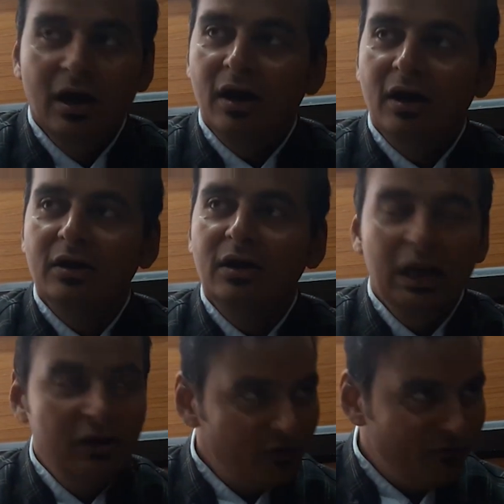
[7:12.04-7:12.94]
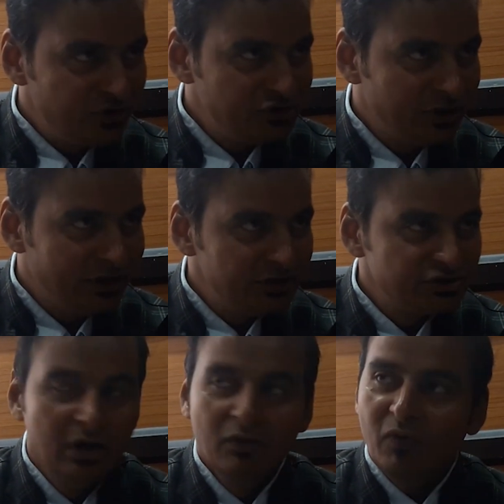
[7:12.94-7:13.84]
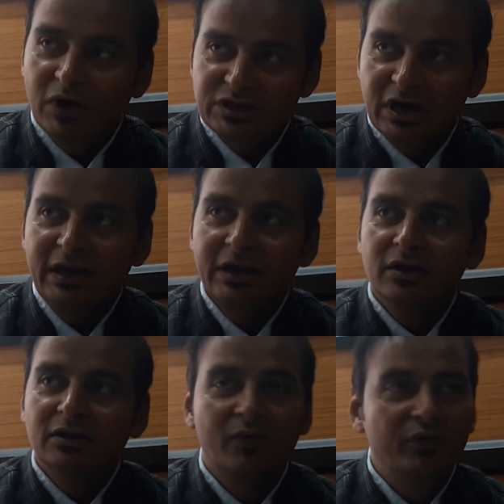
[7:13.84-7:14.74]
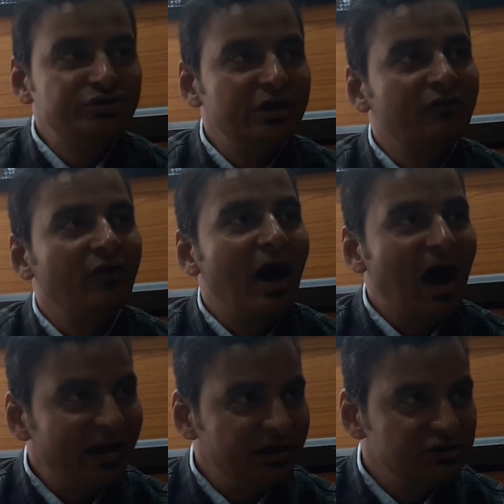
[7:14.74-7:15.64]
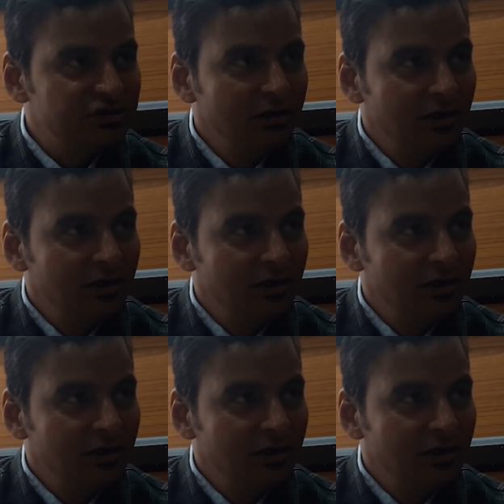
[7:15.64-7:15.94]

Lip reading: and the liver function test. Once in a year, they have to check for eyes